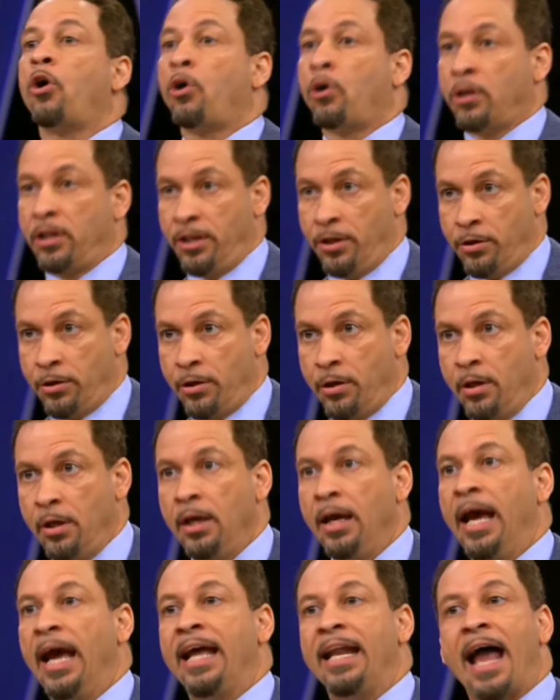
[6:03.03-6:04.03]
earlier.
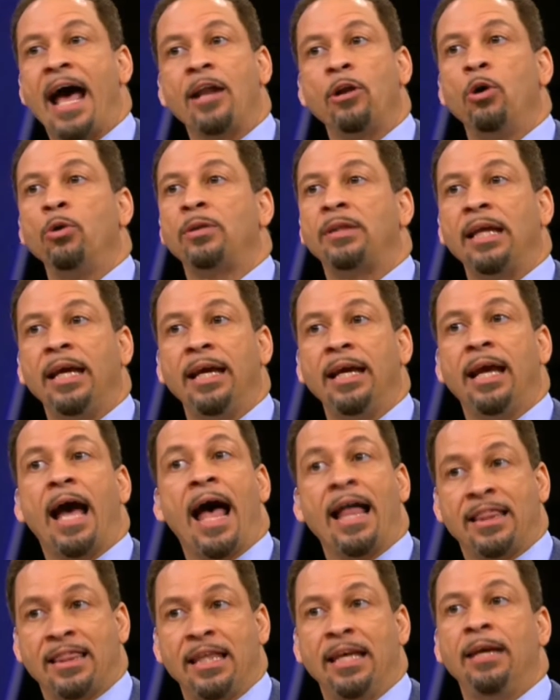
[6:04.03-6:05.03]
And I don't think
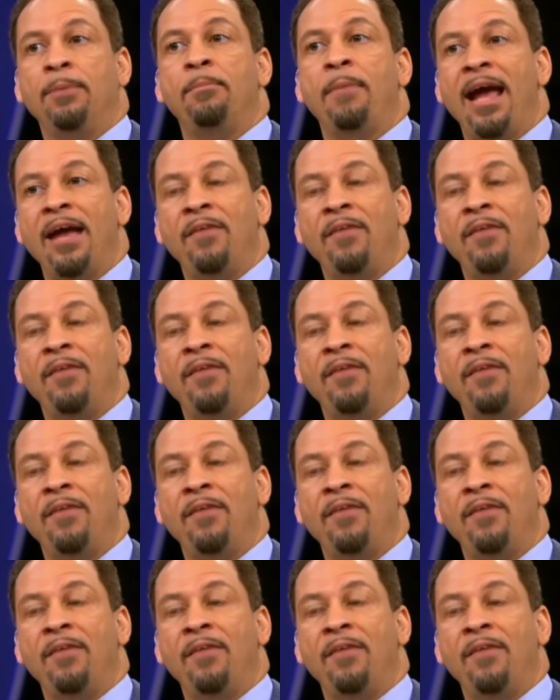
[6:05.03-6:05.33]
I think